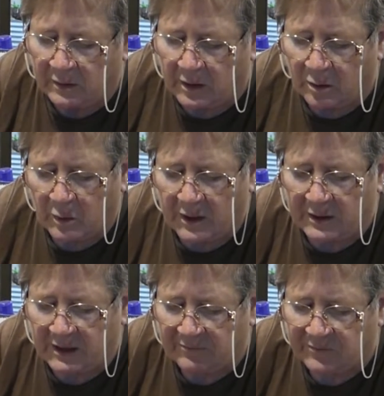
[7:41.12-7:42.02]
I won't
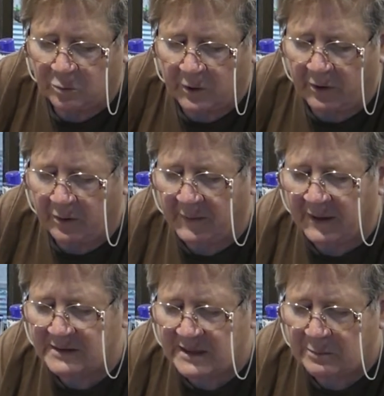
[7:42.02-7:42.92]
have to worry
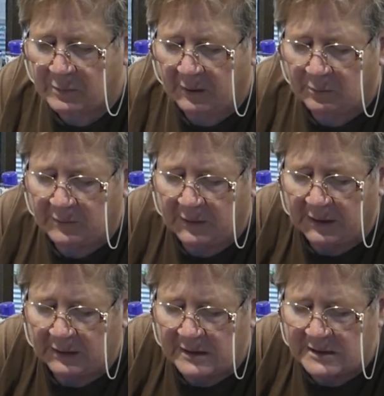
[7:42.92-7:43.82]
about
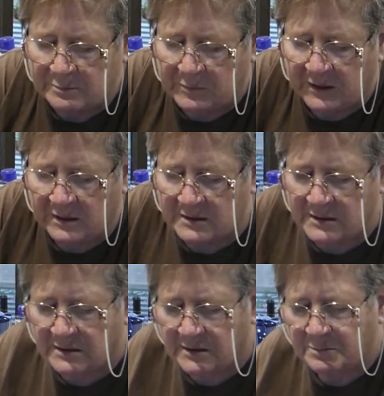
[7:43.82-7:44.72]
debubbling this because
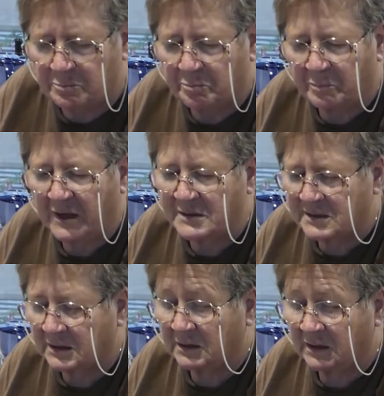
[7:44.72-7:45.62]
it's
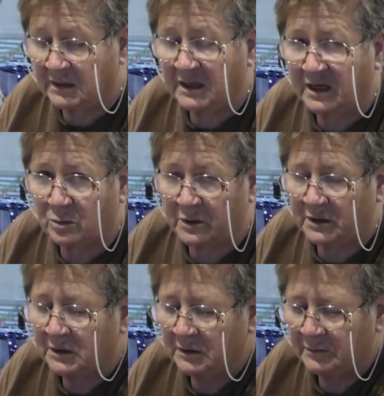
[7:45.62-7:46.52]
basically liquid.